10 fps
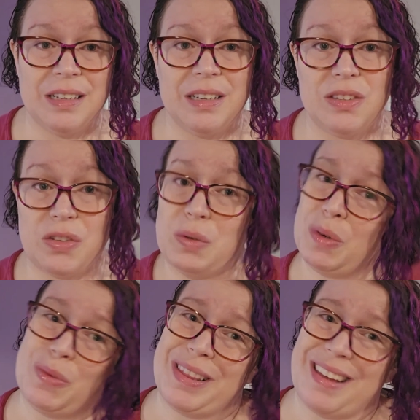So you
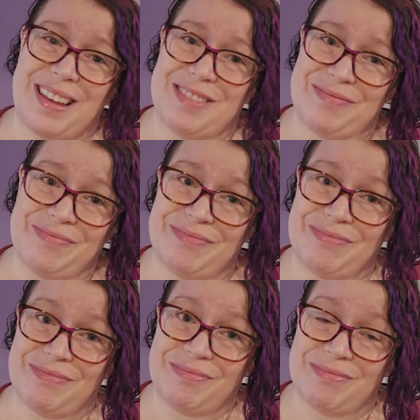wouldn't want that.
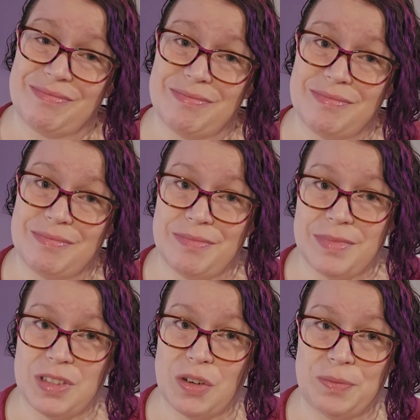
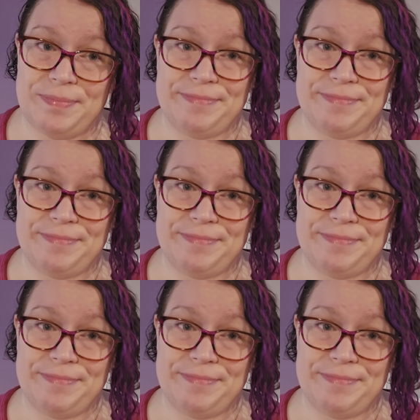So.